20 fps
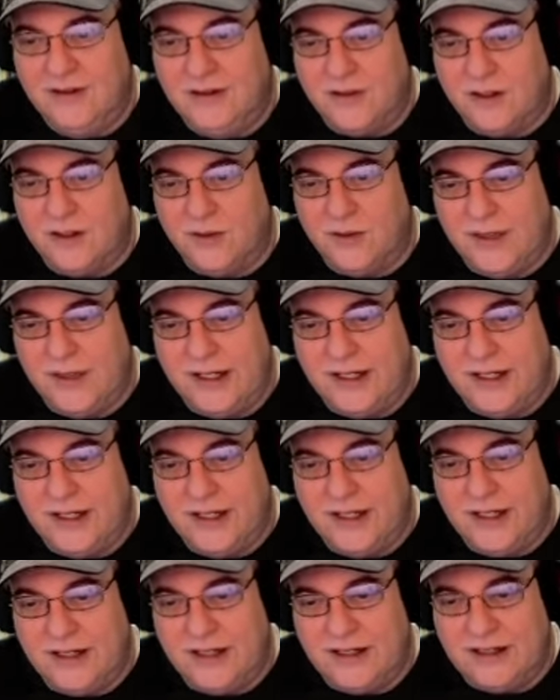Are we
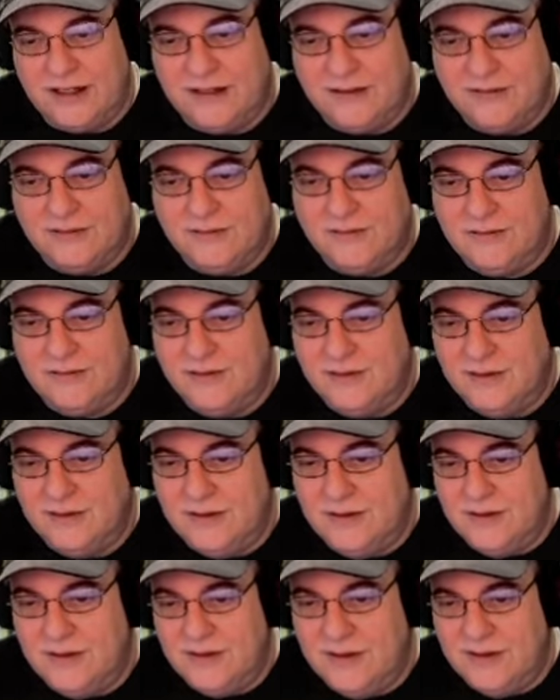uh,
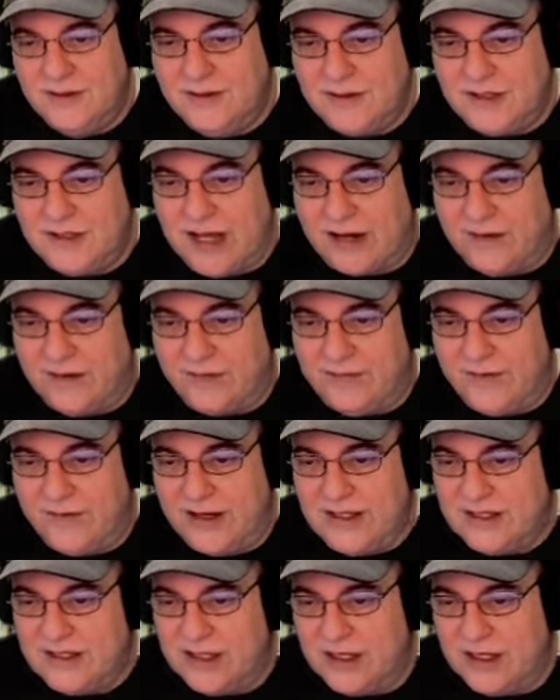
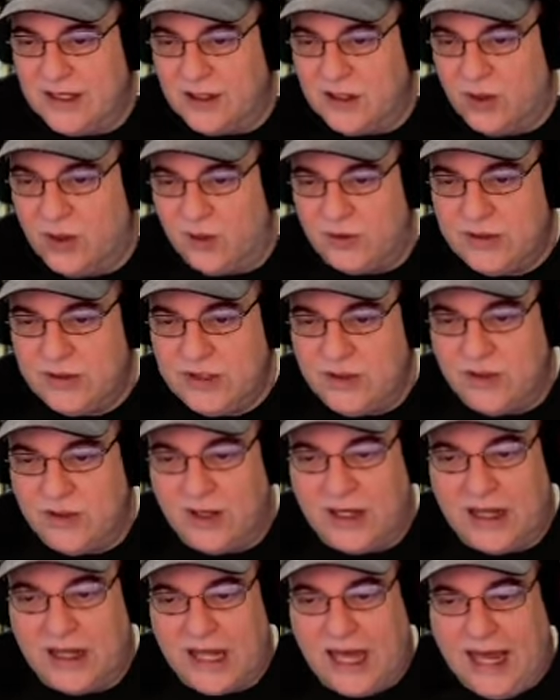sacrificing a goat or a
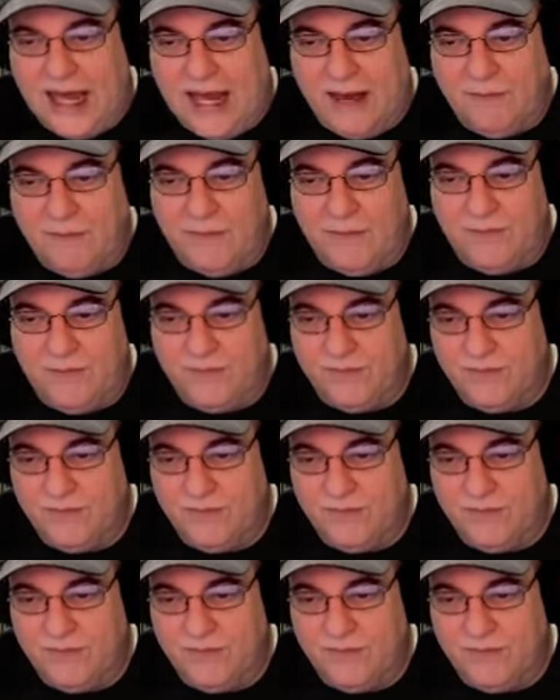lamb?